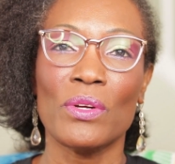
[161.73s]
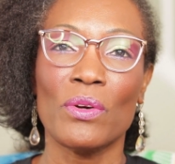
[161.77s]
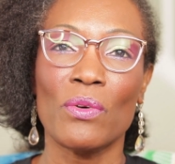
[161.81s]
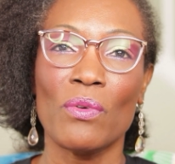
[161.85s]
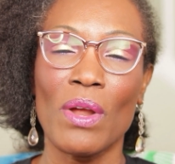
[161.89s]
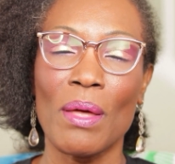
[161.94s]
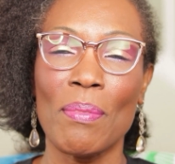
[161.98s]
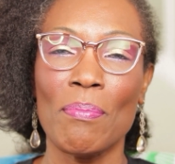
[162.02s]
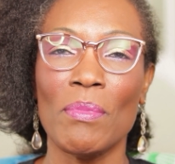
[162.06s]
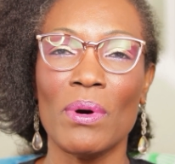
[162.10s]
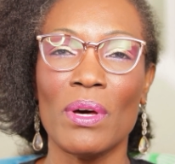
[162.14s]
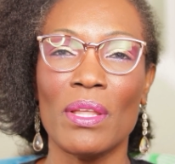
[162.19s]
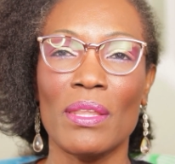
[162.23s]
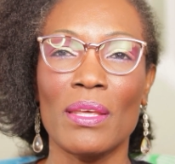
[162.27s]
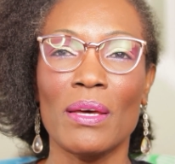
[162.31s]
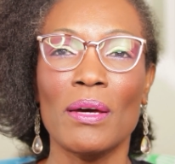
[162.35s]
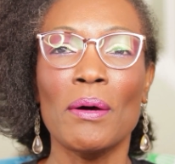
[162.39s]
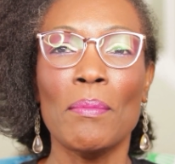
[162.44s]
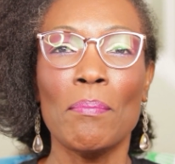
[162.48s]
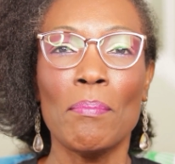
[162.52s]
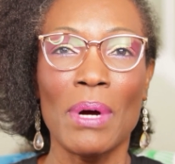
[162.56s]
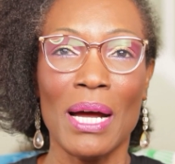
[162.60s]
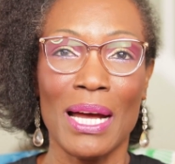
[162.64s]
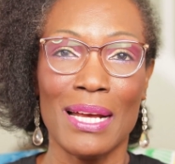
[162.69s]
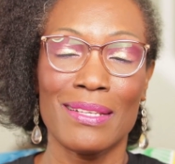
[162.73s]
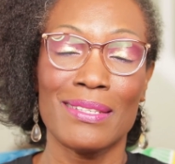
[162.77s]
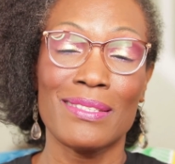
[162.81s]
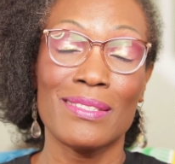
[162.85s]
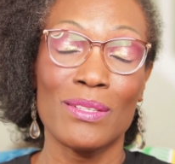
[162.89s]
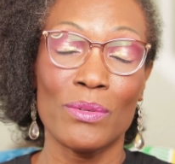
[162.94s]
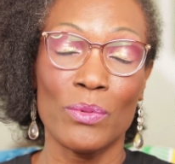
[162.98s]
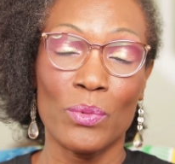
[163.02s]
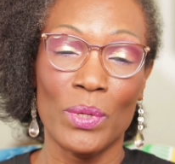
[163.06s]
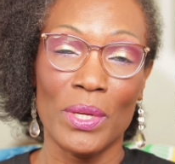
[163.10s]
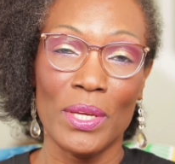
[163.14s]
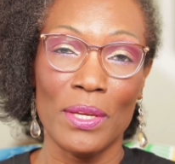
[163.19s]
grandmother,
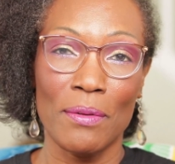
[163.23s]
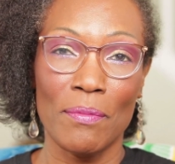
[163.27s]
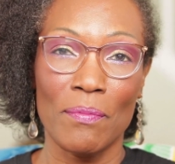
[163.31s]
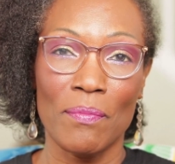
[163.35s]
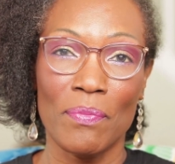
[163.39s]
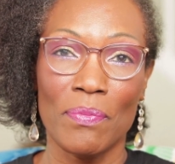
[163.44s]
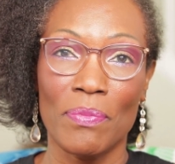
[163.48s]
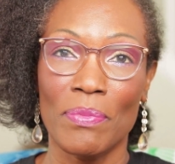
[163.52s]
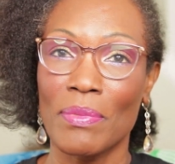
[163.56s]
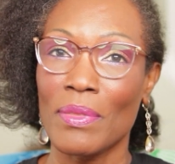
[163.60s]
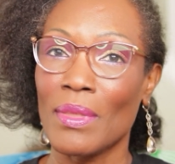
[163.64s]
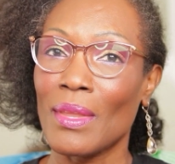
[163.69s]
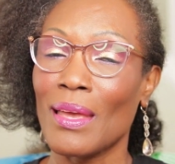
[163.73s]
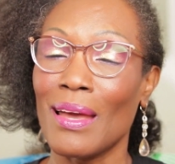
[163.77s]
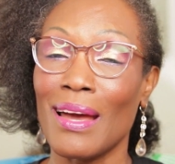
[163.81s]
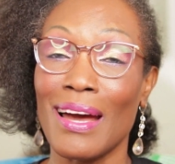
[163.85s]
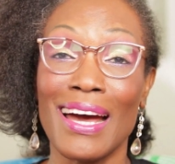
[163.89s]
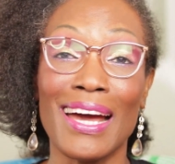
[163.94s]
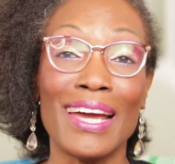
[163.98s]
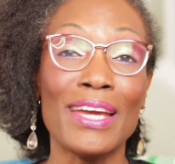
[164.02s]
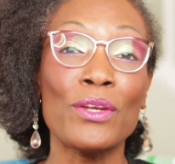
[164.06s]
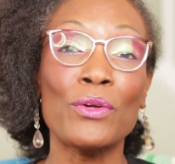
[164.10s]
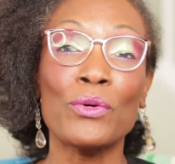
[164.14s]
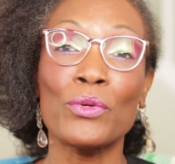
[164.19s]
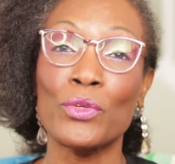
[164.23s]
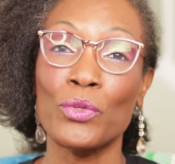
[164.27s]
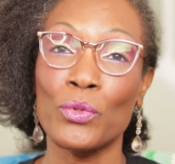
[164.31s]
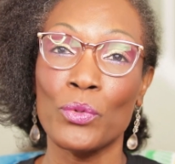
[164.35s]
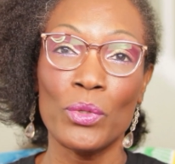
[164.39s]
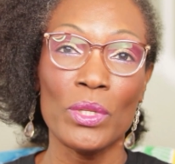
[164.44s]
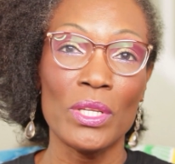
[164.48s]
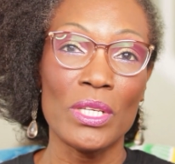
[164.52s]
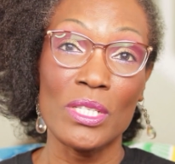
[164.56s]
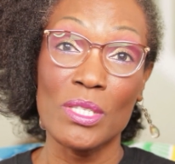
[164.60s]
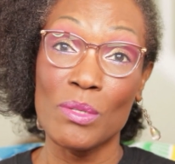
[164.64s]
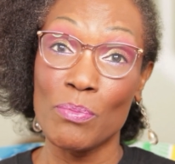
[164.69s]
passed away. I don't
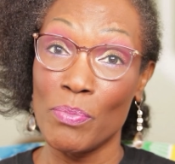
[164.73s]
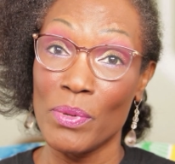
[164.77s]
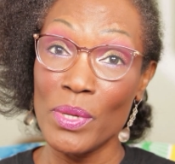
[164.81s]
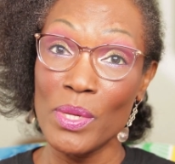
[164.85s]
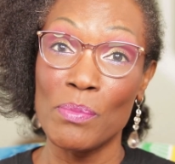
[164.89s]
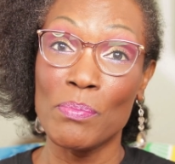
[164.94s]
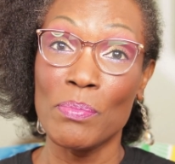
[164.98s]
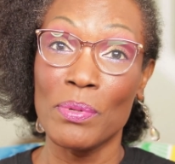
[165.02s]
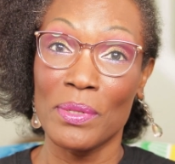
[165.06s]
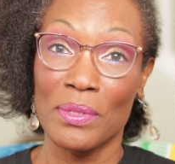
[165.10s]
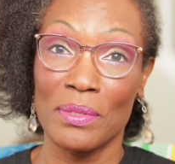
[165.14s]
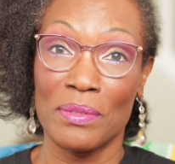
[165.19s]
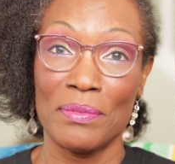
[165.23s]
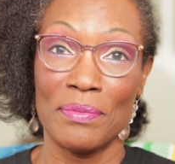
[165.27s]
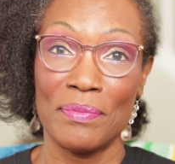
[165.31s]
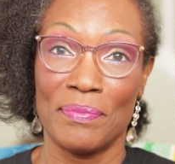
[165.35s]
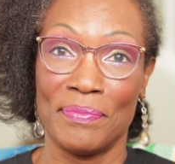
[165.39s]
know these people.